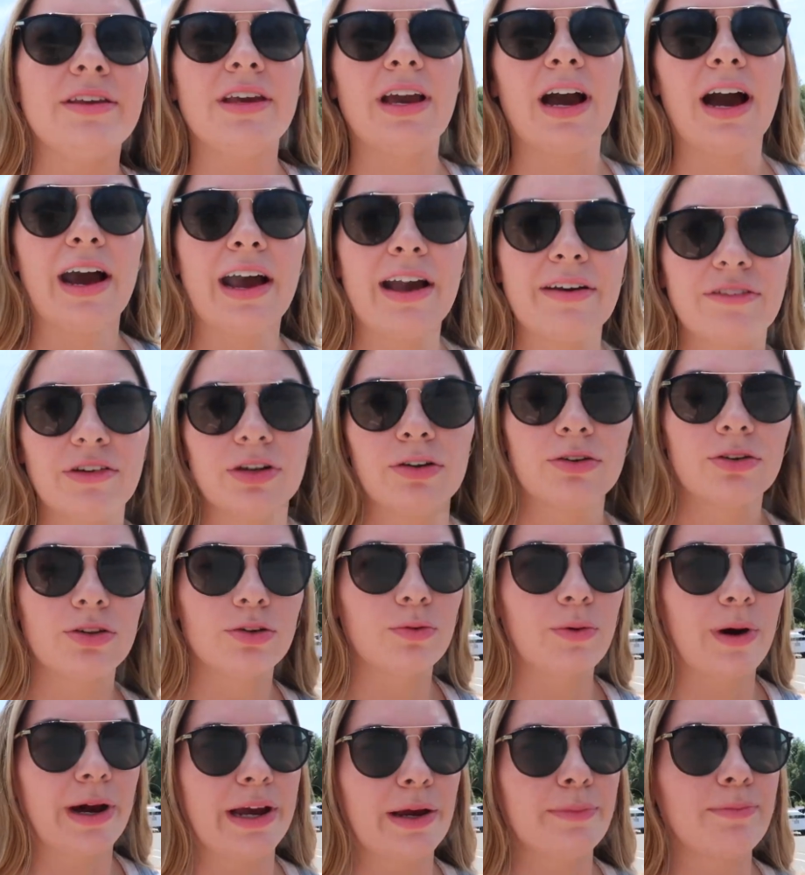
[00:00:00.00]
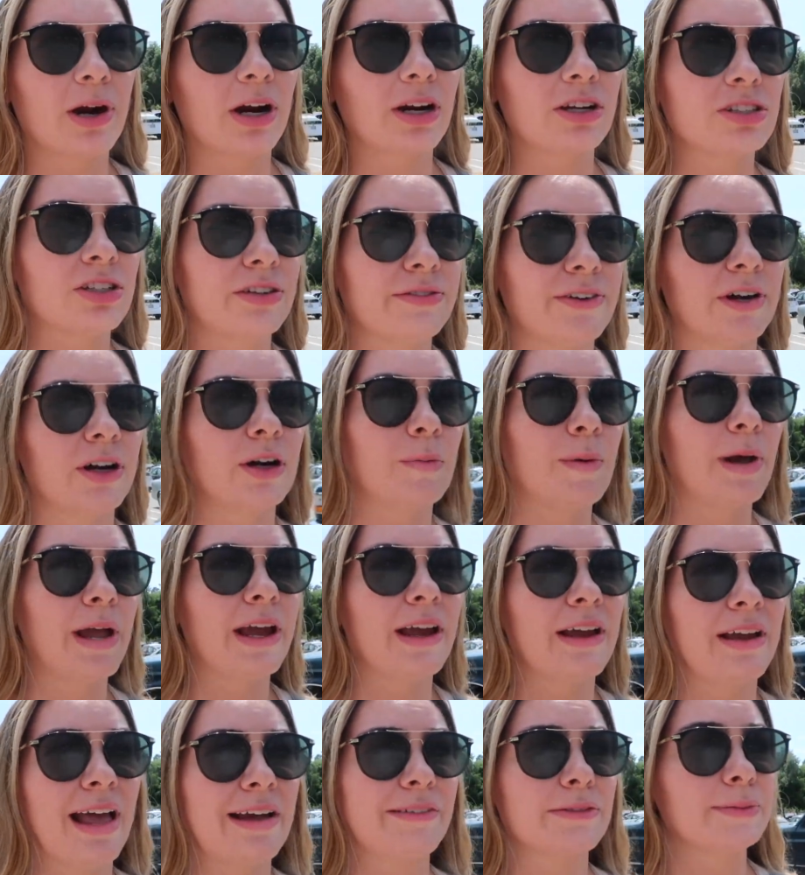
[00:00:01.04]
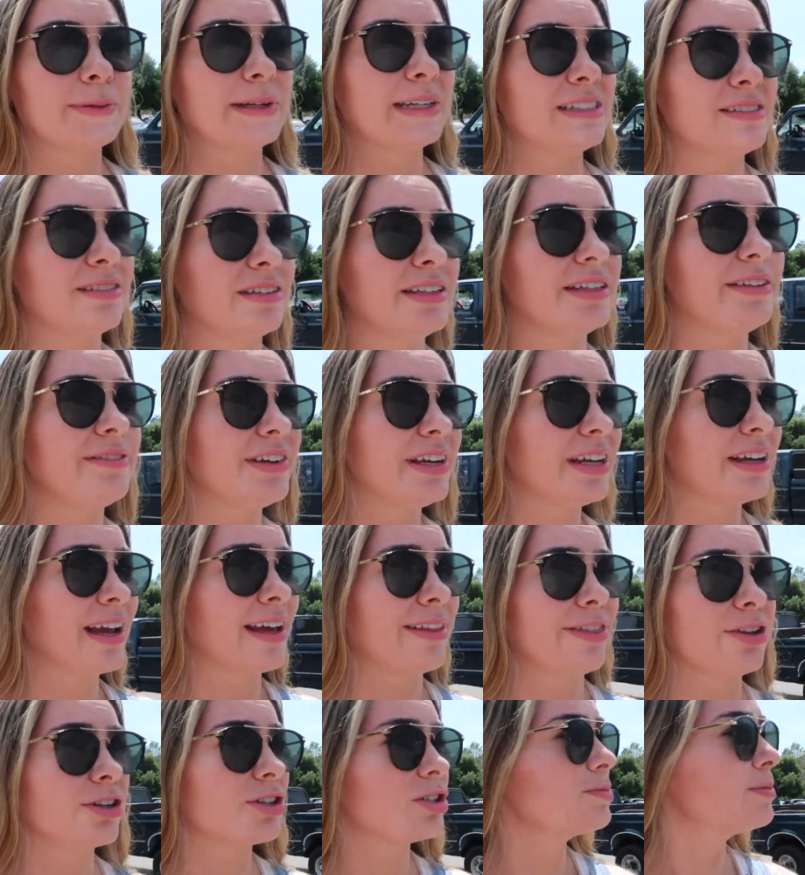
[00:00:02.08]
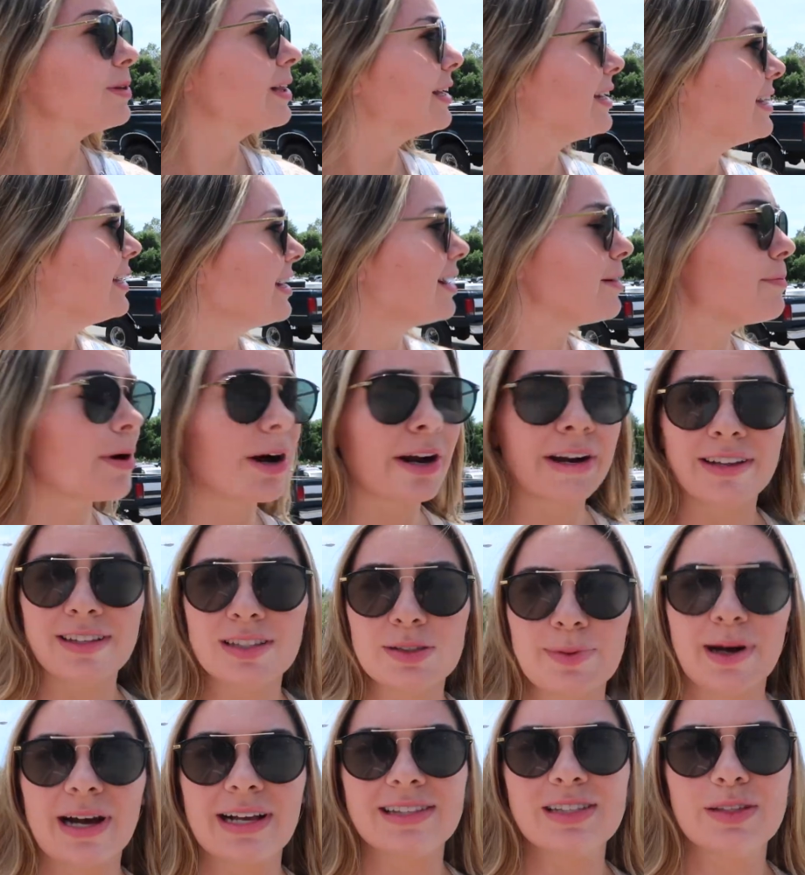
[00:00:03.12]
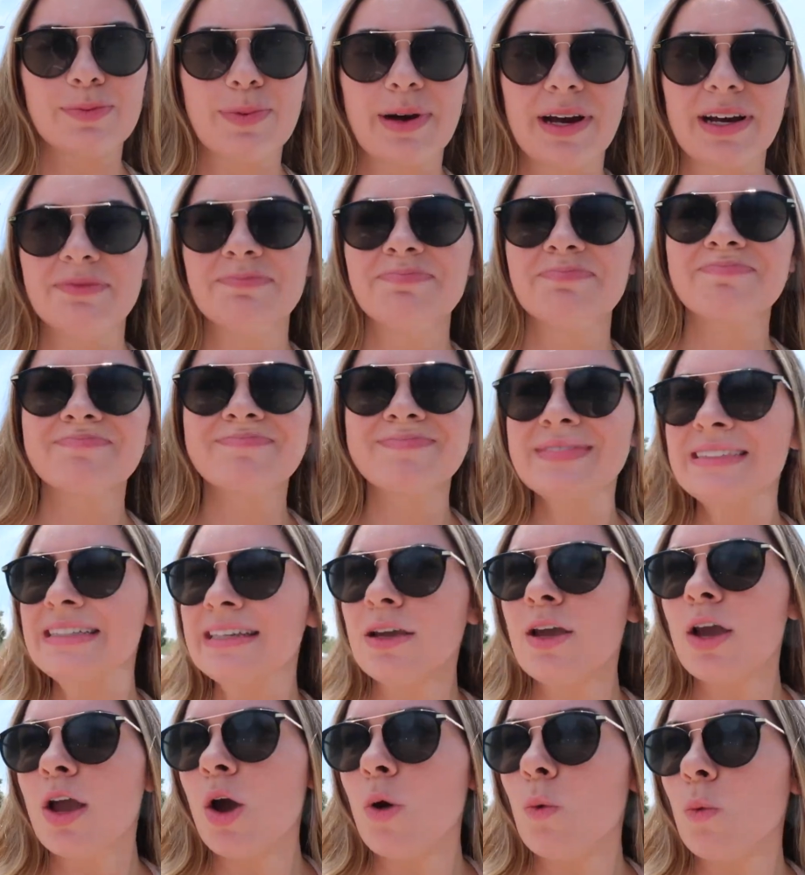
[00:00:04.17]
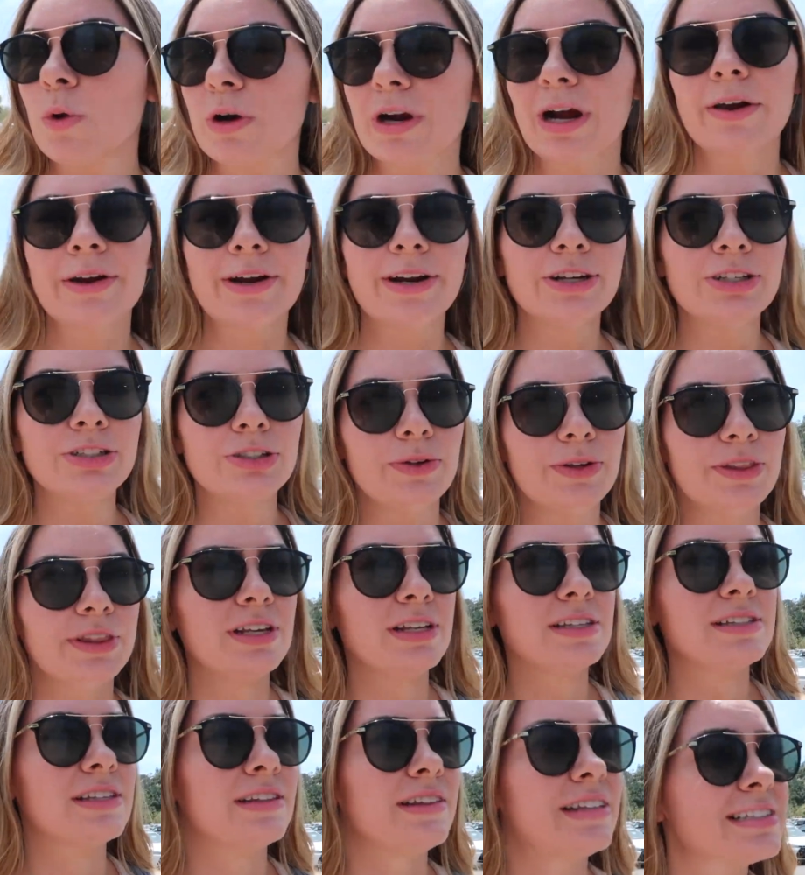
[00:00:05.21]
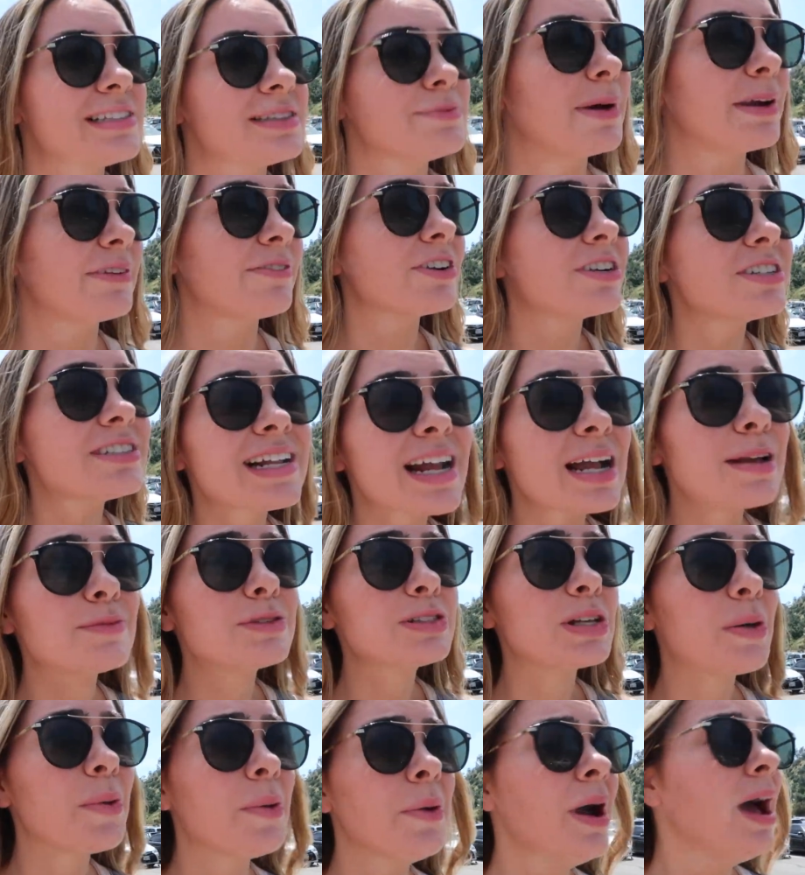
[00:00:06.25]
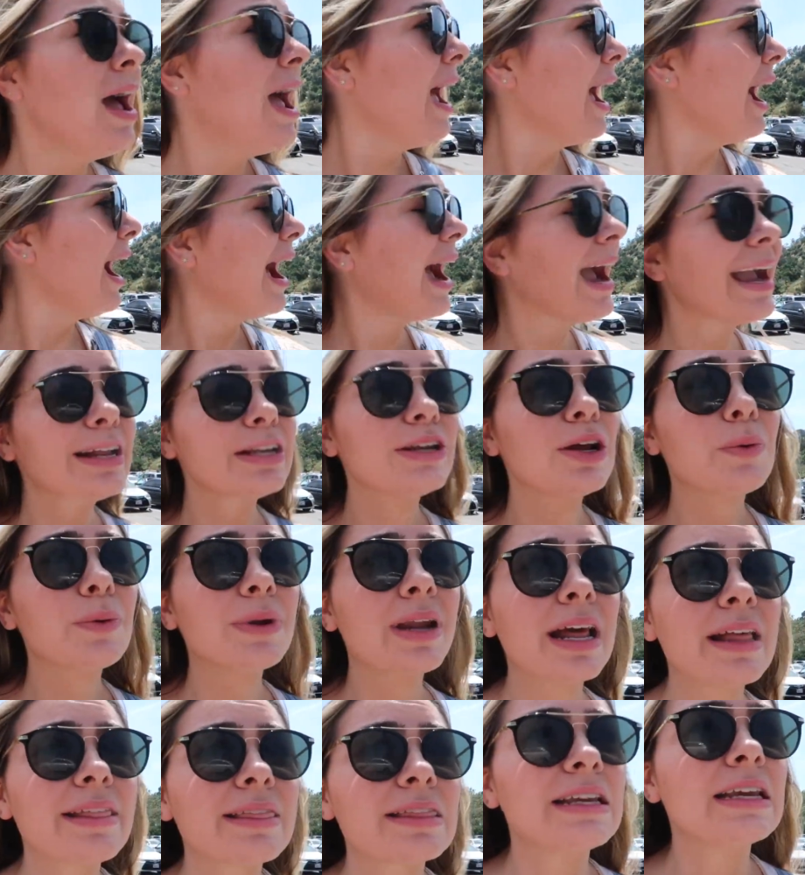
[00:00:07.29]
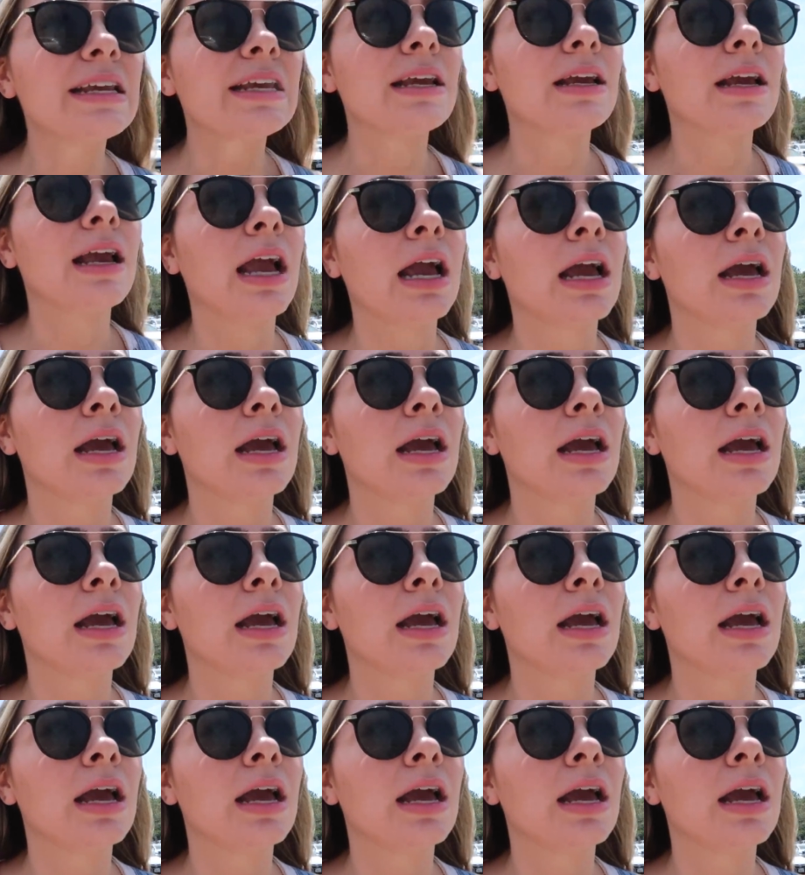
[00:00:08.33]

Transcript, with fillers: Yeah, I have no clue why I parked so far away. Everybody's leaving and there's plenty of parking spots, but we're out here doing this and this is my first time, so I know nothing.